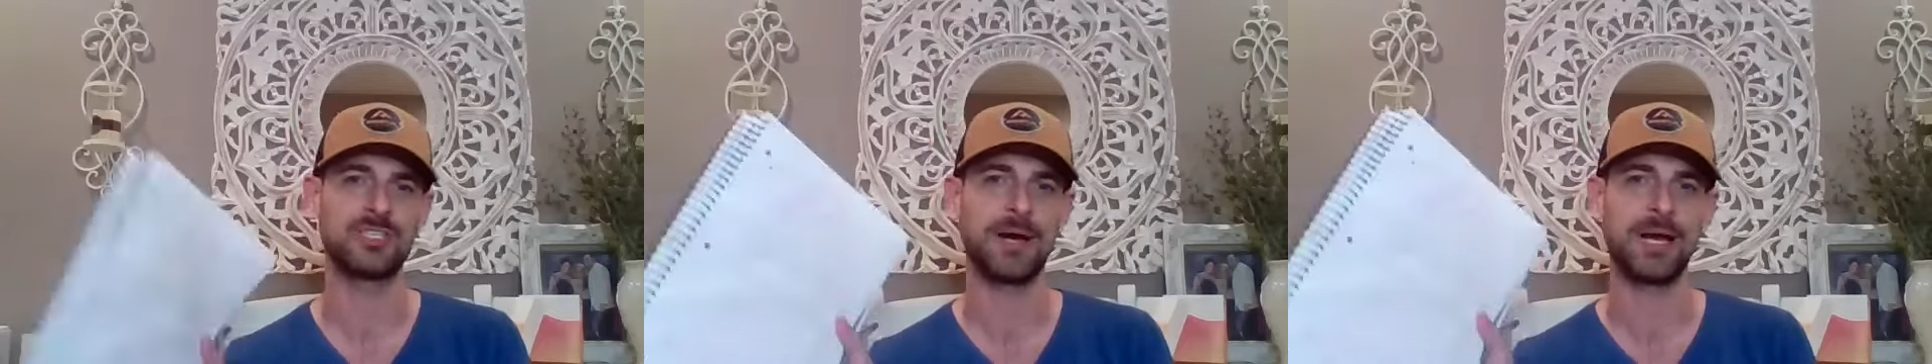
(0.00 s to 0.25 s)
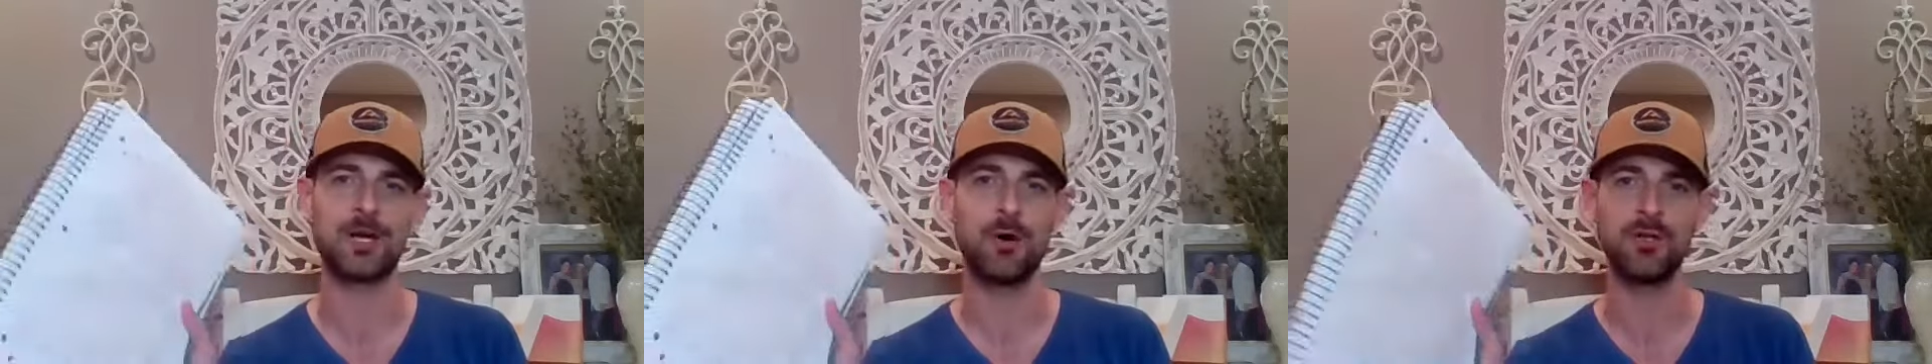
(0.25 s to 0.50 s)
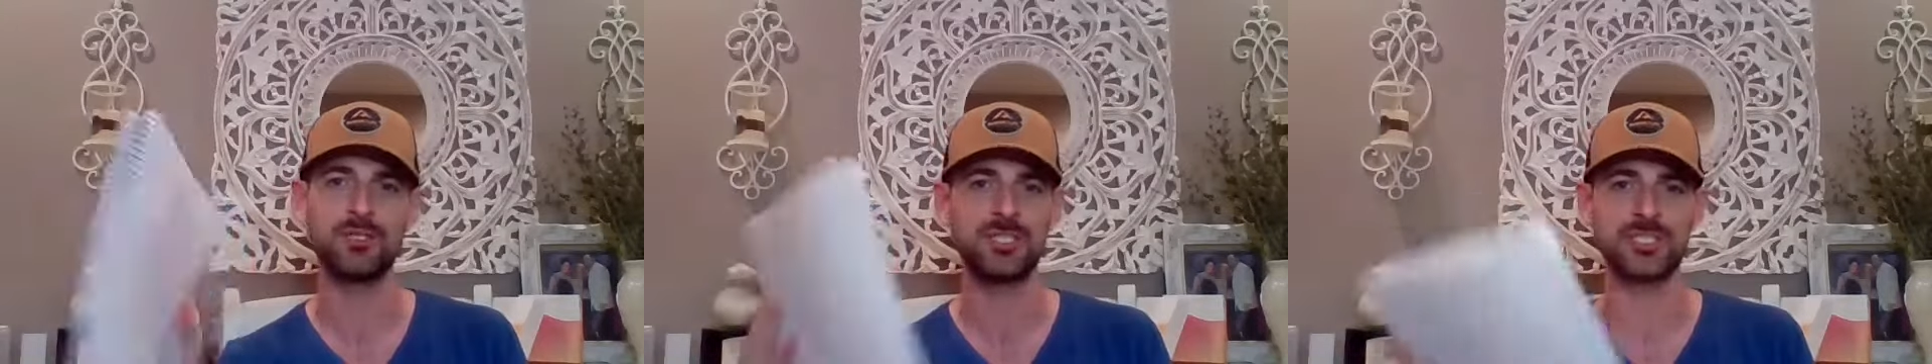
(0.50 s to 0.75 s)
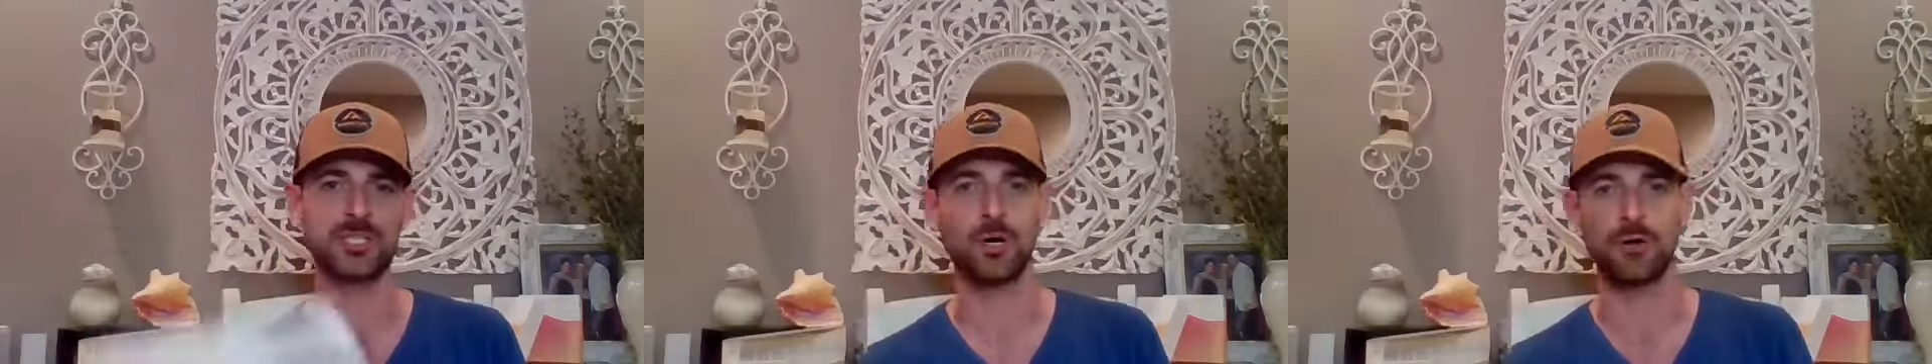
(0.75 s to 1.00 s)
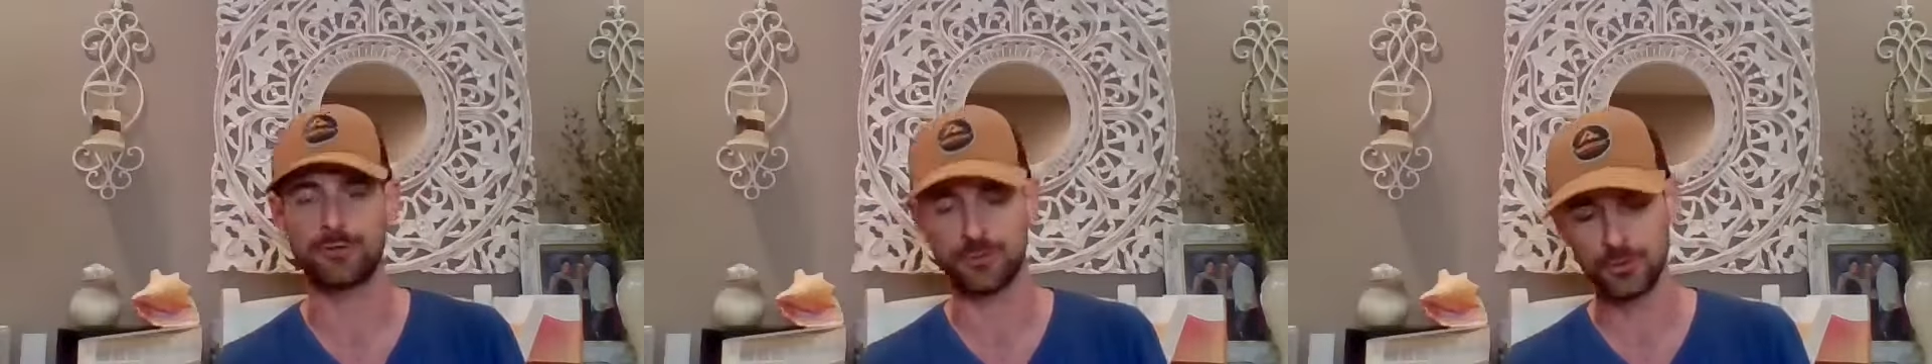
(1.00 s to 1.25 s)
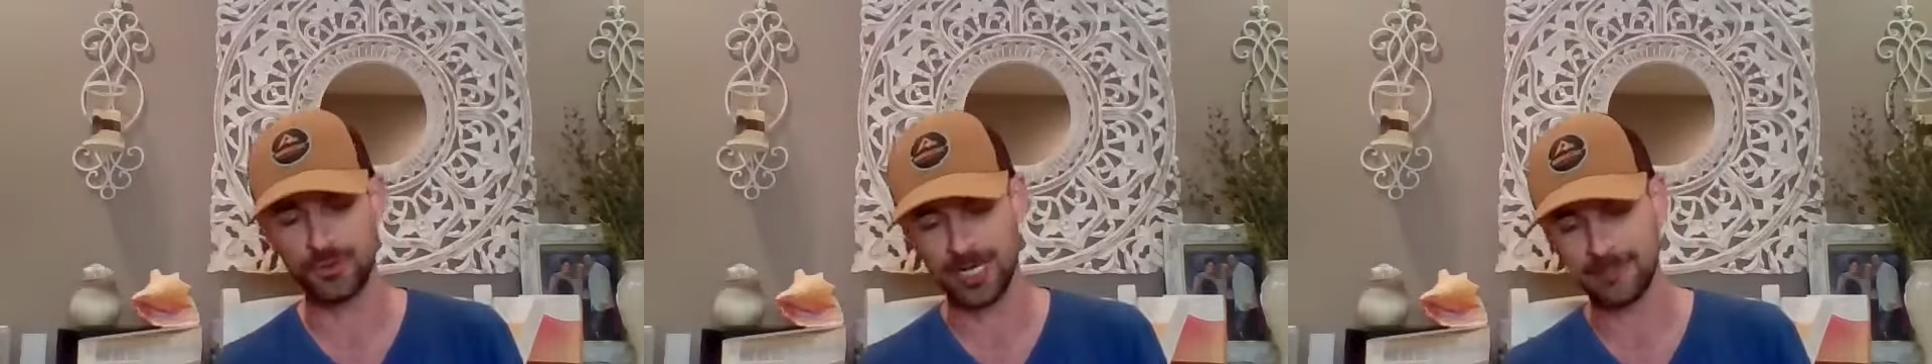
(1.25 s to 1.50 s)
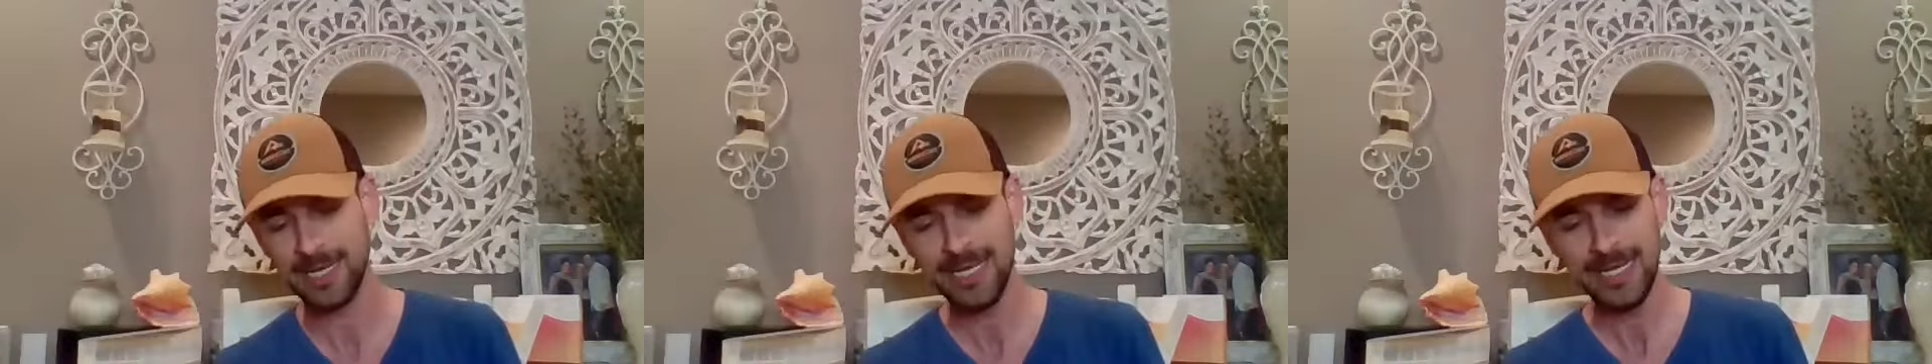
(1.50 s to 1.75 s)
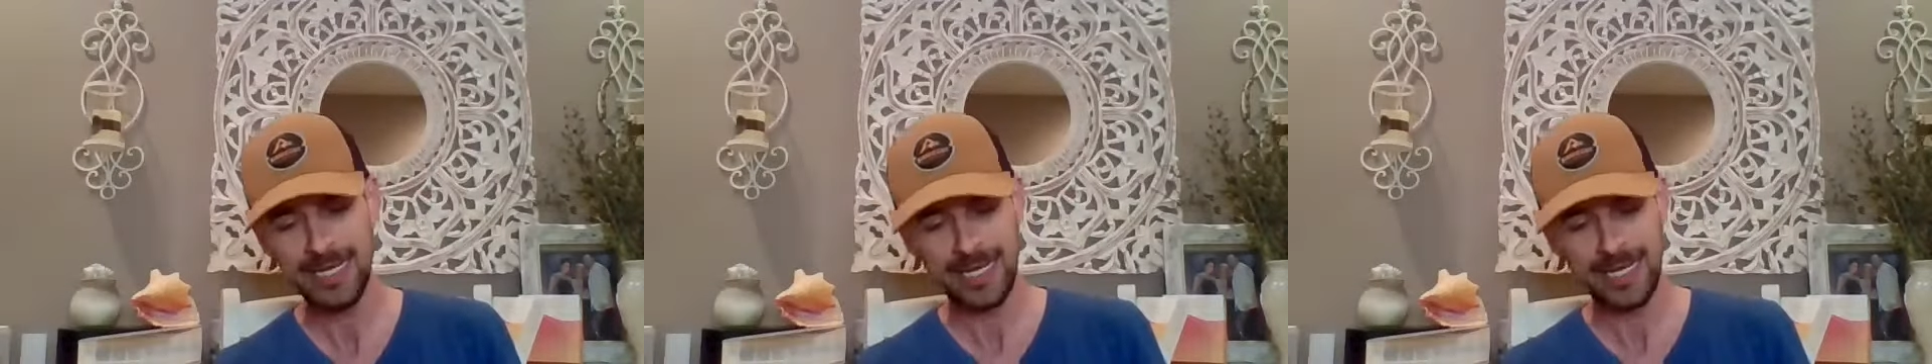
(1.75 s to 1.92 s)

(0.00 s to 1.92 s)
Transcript: and my goal is just to go through them